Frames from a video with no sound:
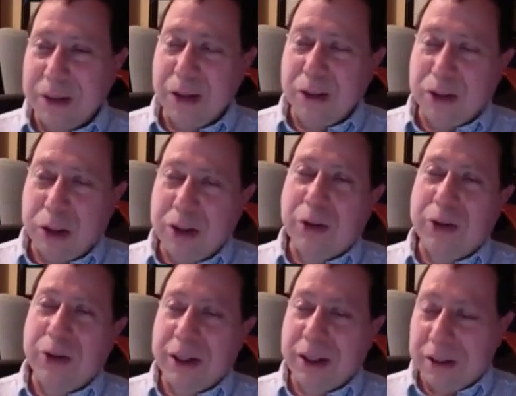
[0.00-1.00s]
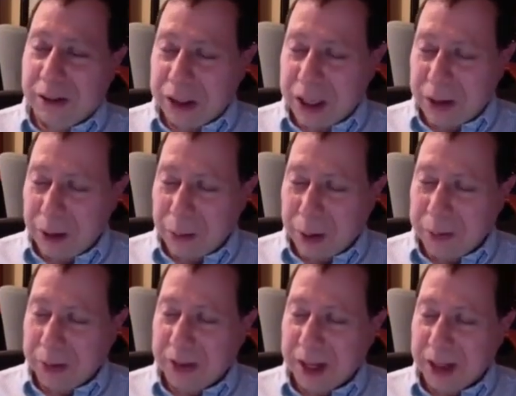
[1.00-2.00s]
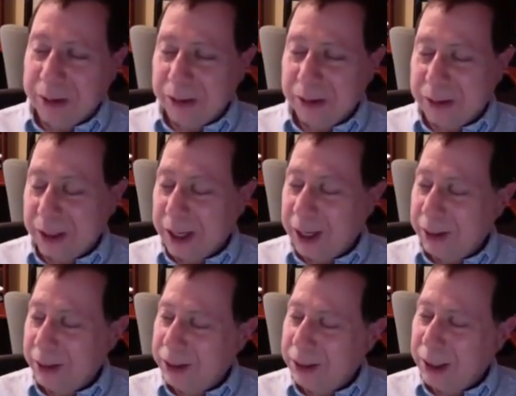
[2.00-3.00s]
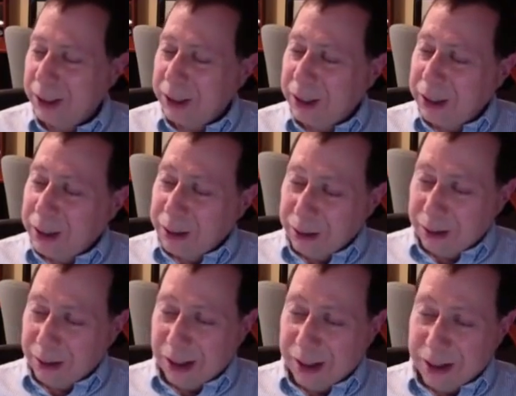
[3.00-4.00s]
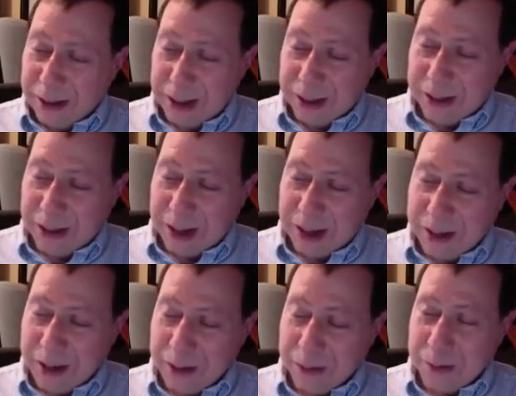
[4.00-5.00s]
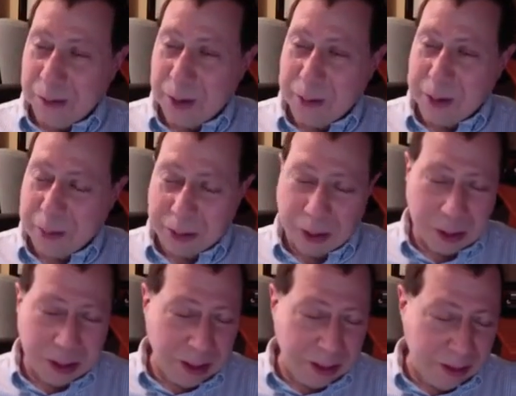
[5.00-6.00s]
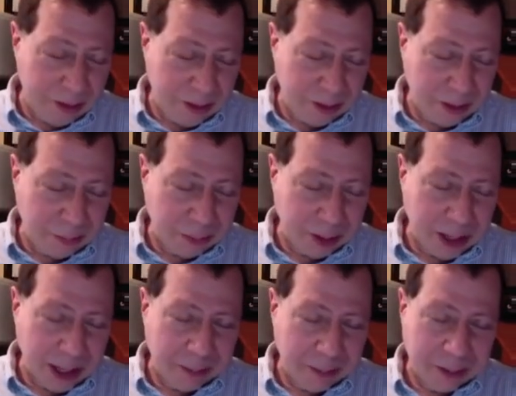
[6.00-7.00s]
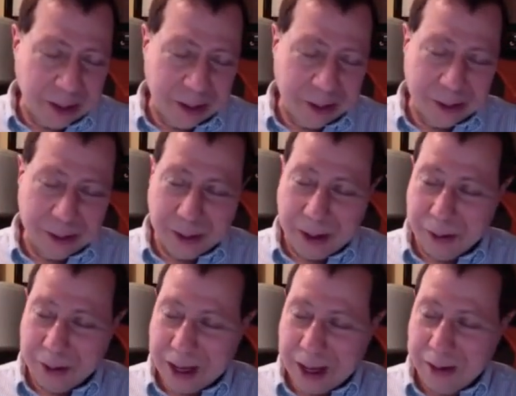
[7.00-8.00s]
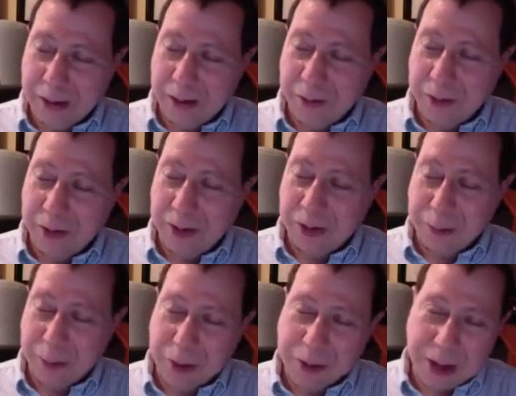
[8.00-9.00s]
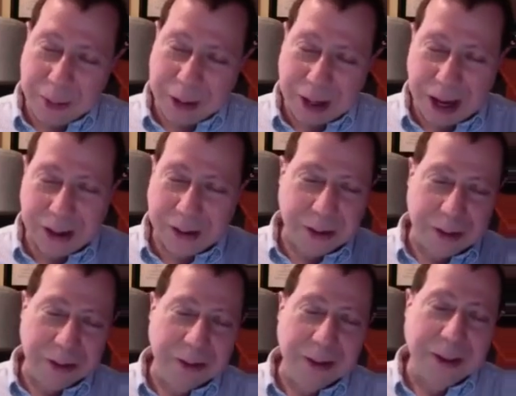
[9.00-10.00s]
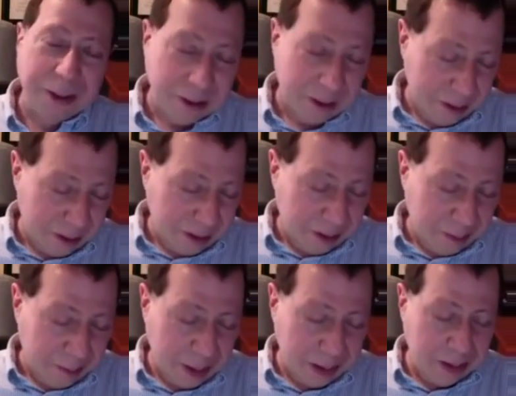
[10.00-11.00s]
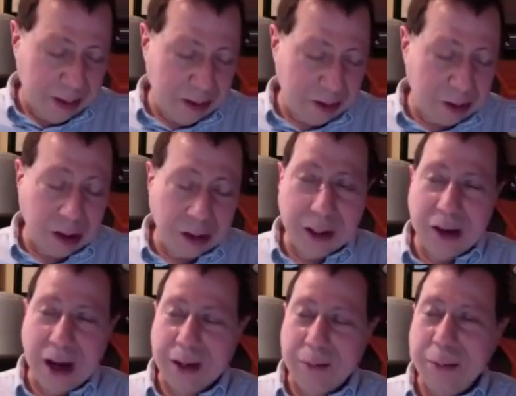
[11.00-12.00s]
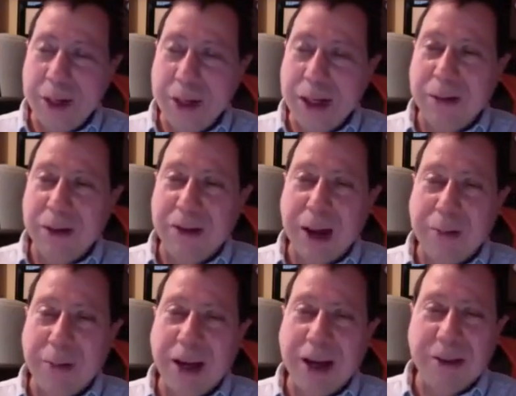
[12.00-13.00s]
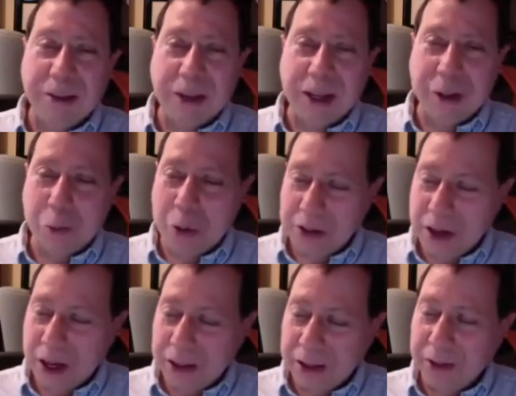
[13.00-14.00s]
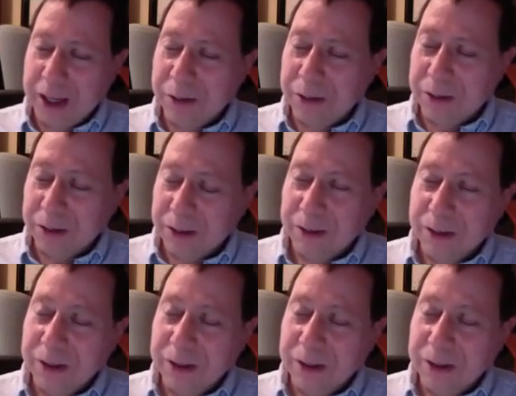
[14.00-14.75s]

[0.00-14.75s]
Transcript: Julia really is a general purpose language, and what people do with it is up to them. So can you use it for system programming? I don't know, but it is certainly not meant to be typecast as any one kind of language.